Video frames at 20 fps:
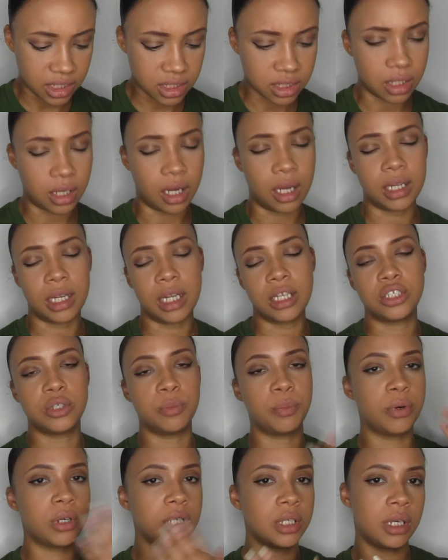So I guess you
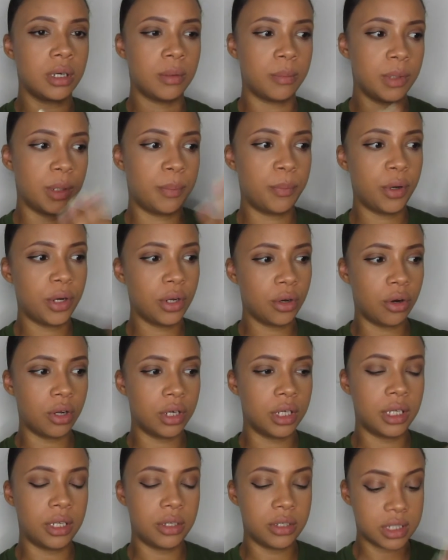put it on
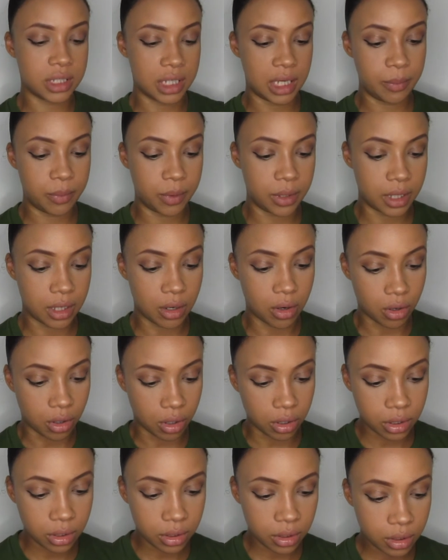and you sleep with it
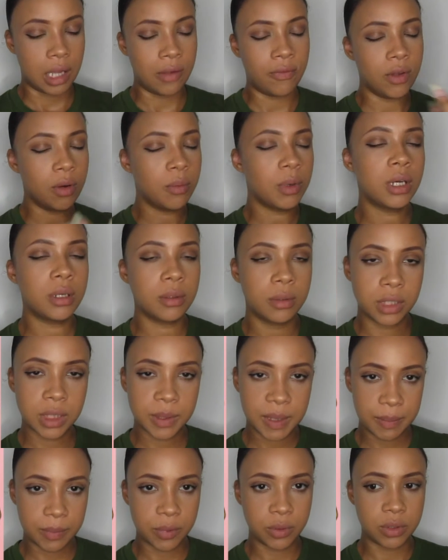on. If you're one of those
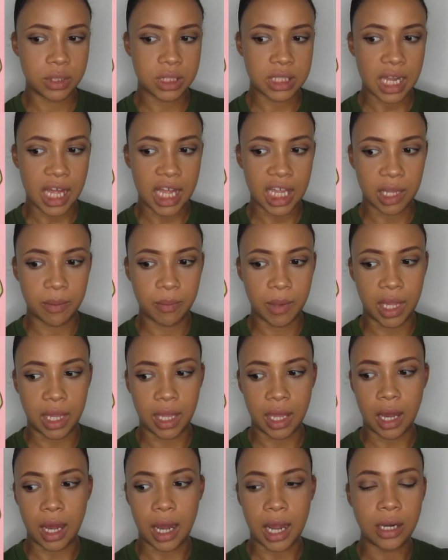people who is like
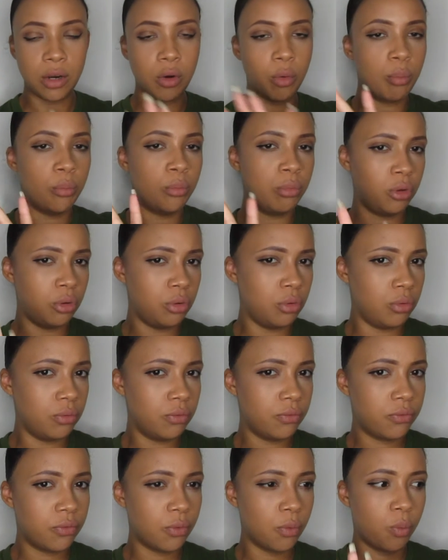me, I don't
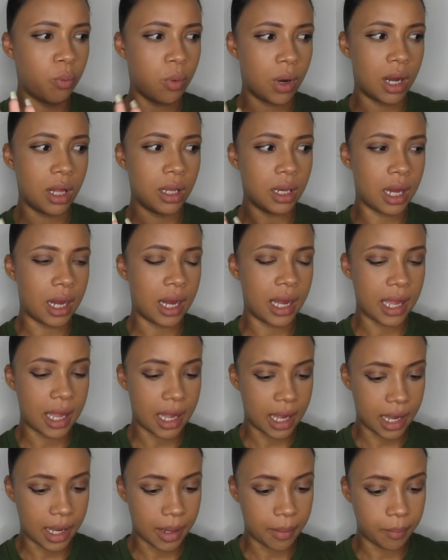move while I
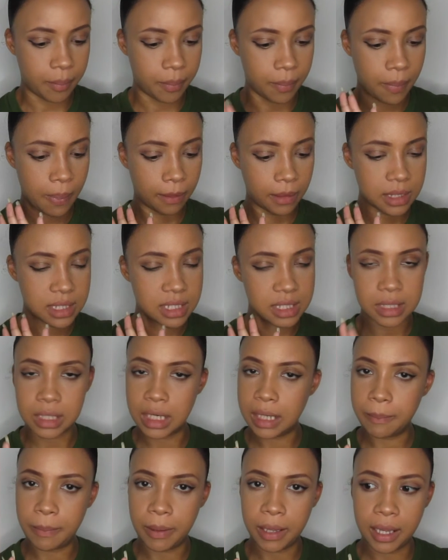am
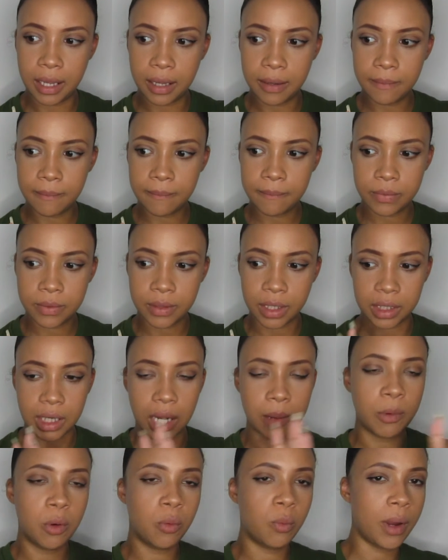sleeping. Like,
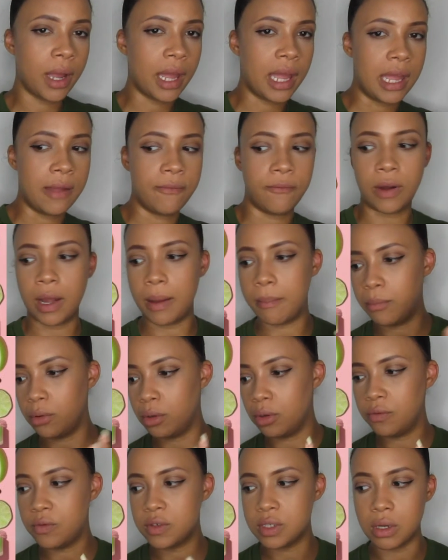I'm aware if I
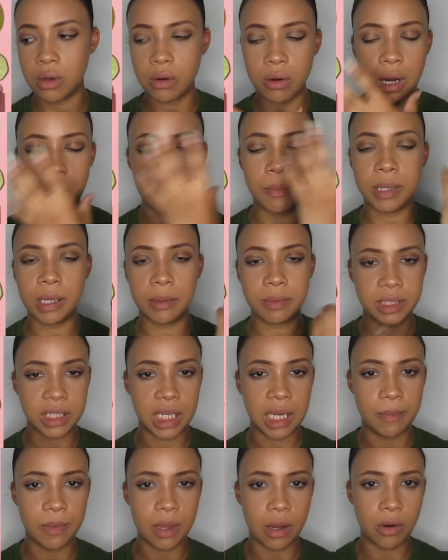move, so I'll be able to
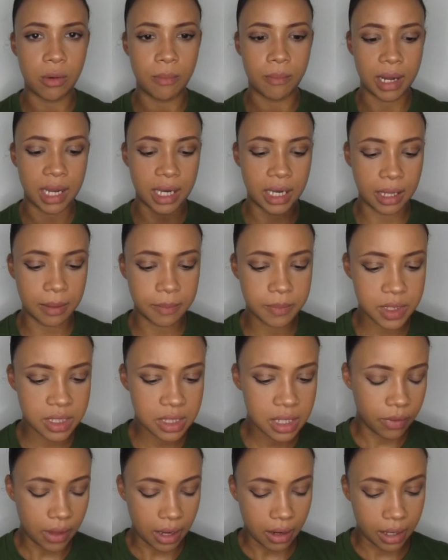keep that on my lips
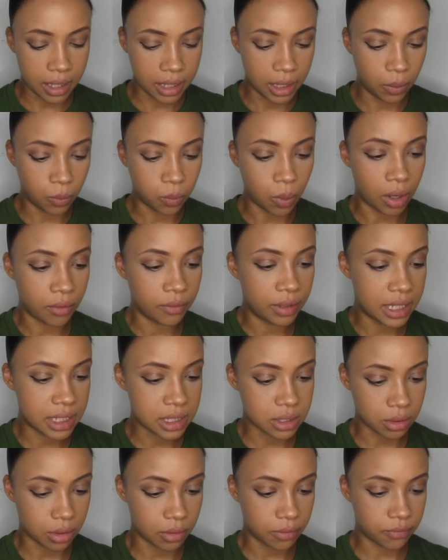without any
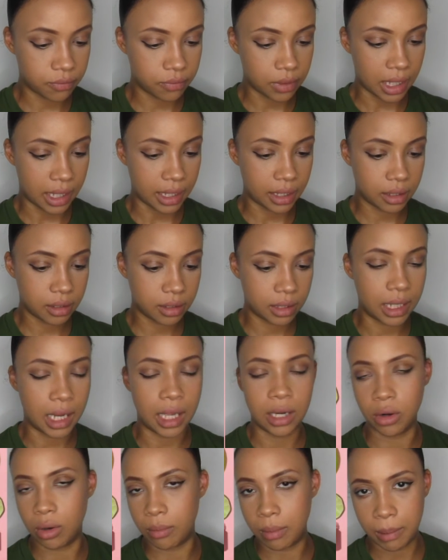worries of like
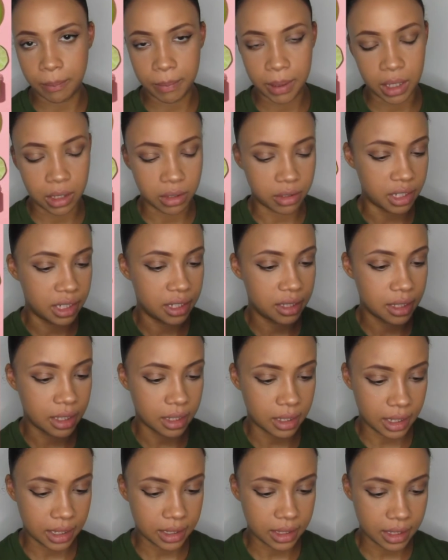getting it on my pillow or anything
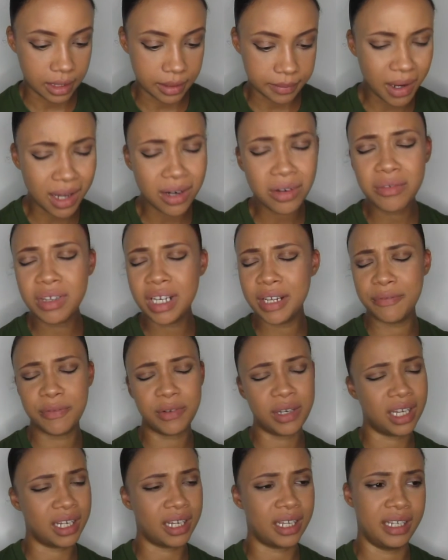like that. But I don't really
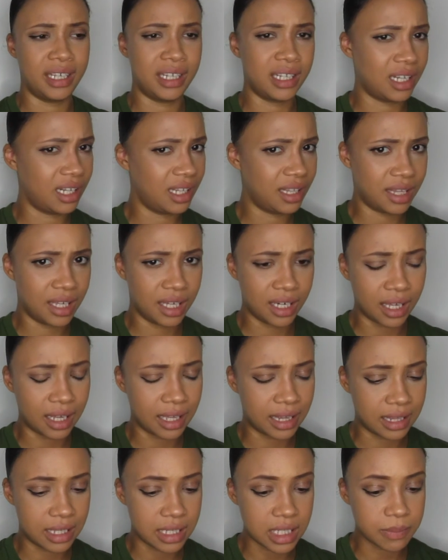feel like I need anything
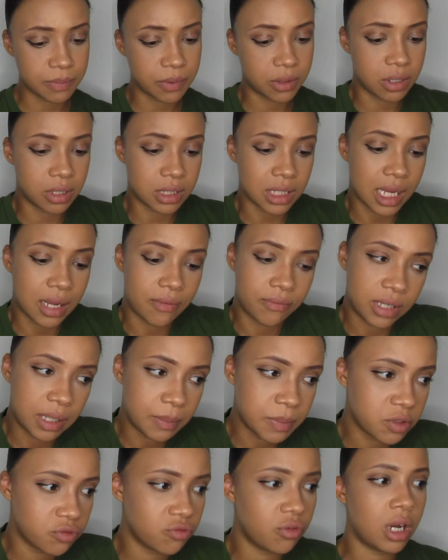like this because I have
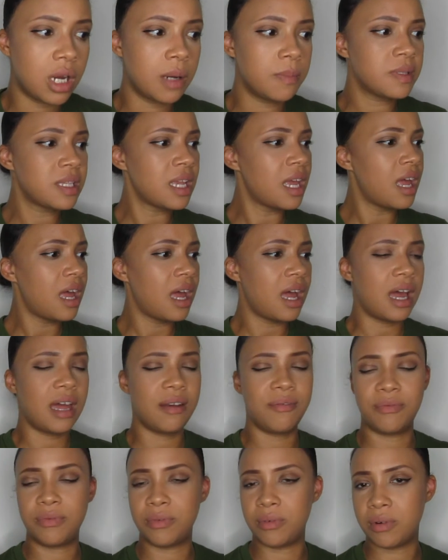lip scrubs,
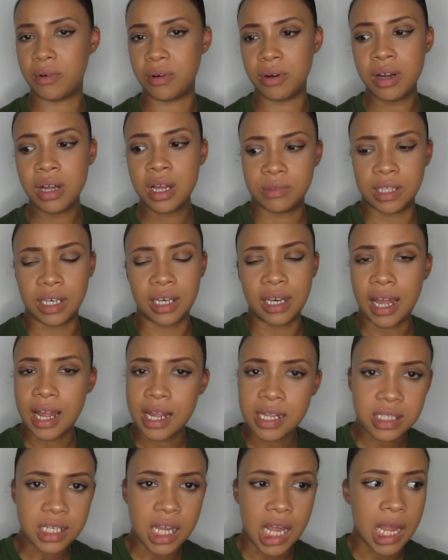and for the
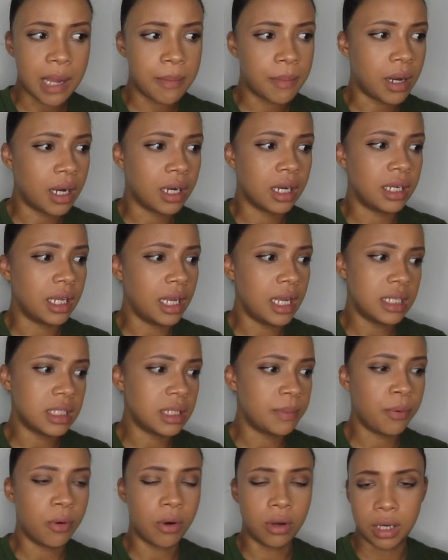night time I could
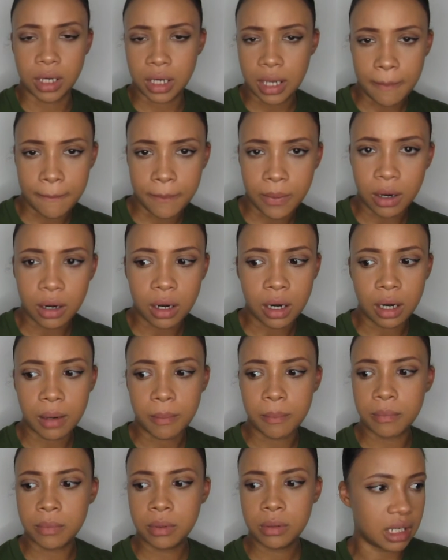easily put on a lip
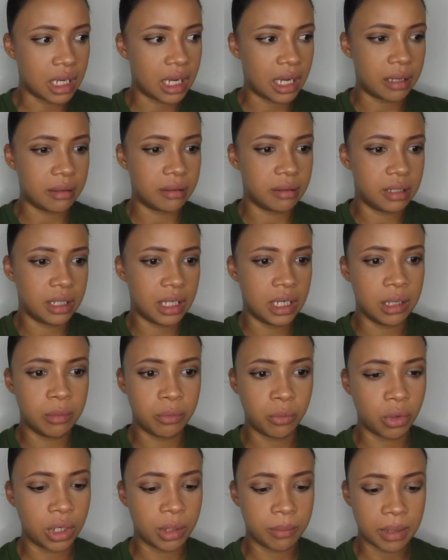balm, and in the
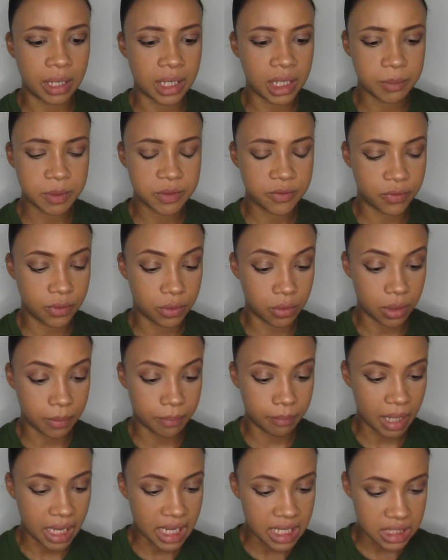morning my lips feel
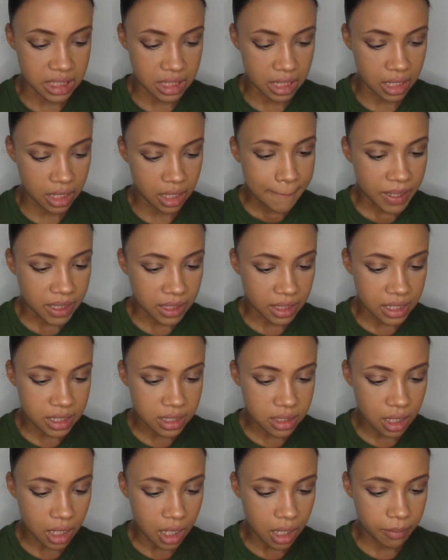amazing. But these
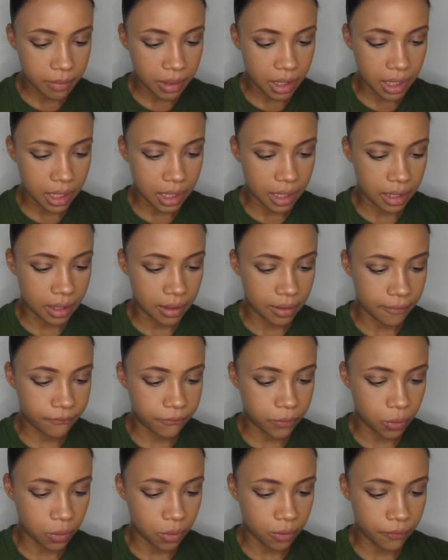come in
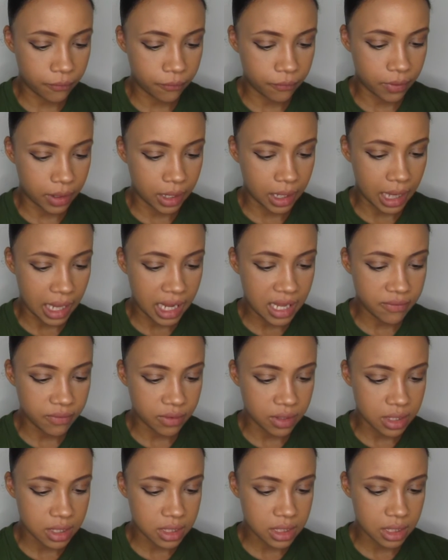4
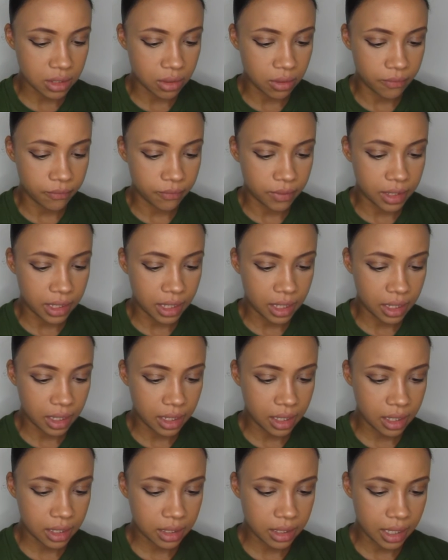flavors. They've got
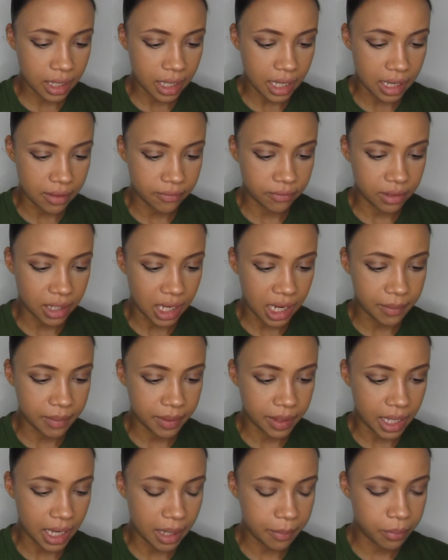vanilla, they have lime
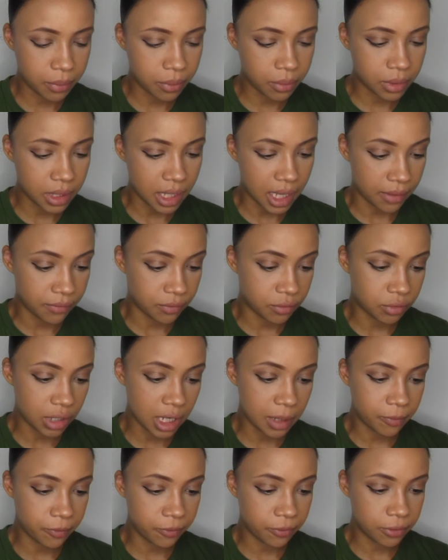and apple, they have
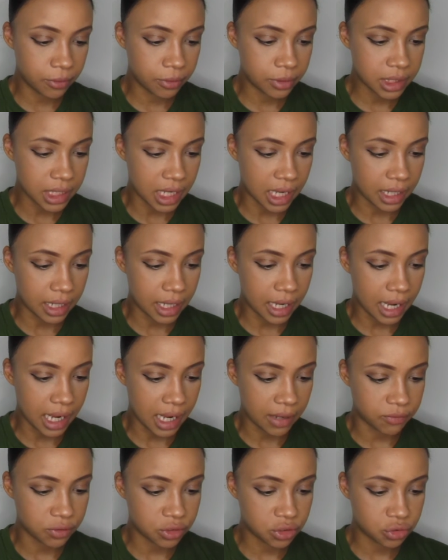grapefruit, and they
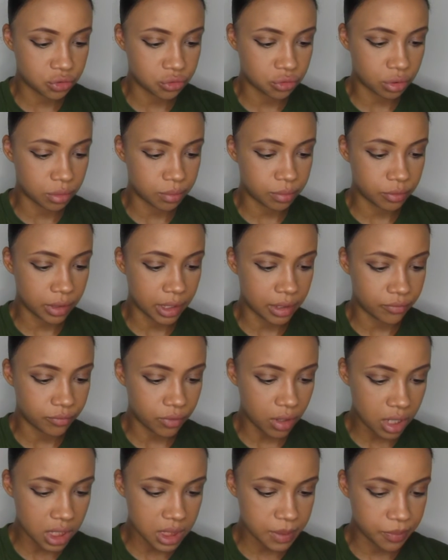have strawberry and
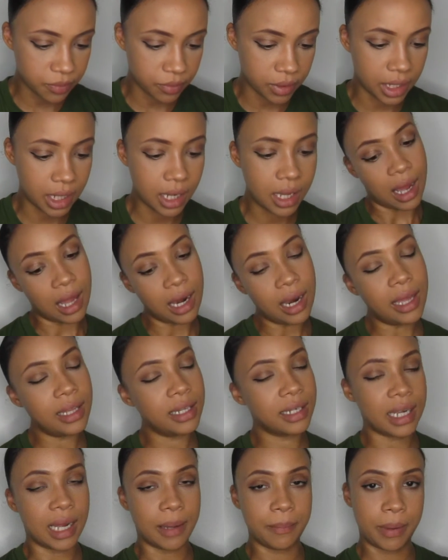raspberry. I like
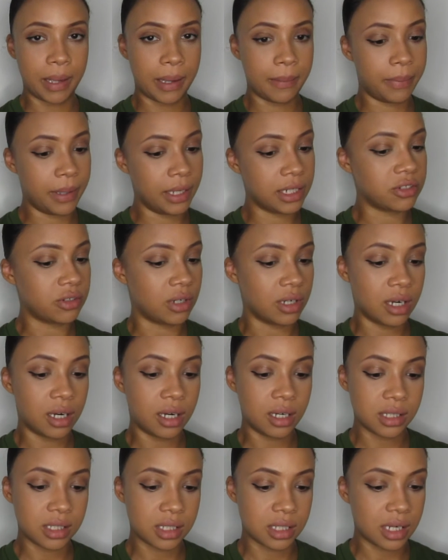the campaign picture, I
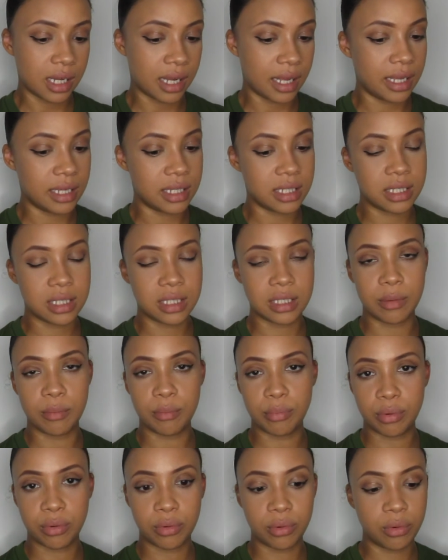can't deny it. It's
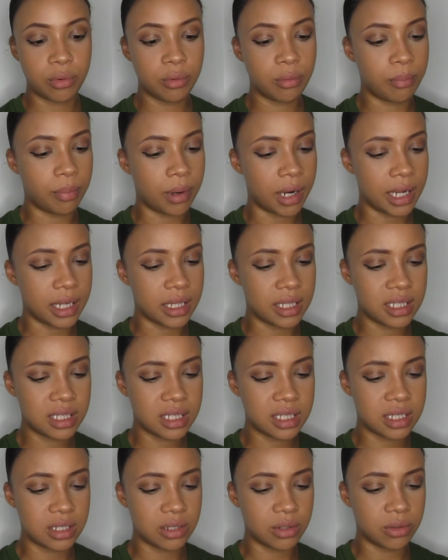simple, but it's
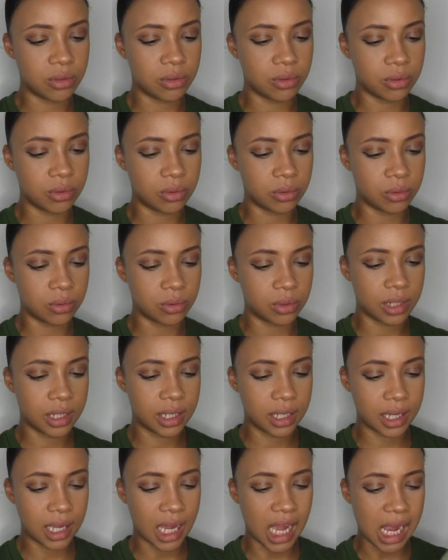still
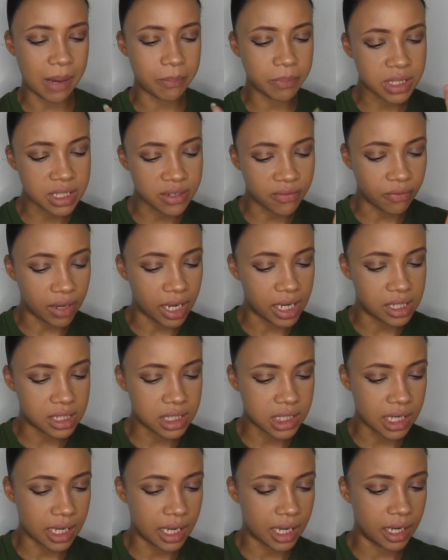
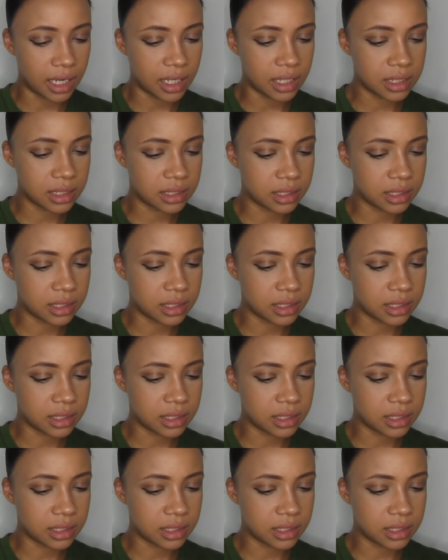captivating.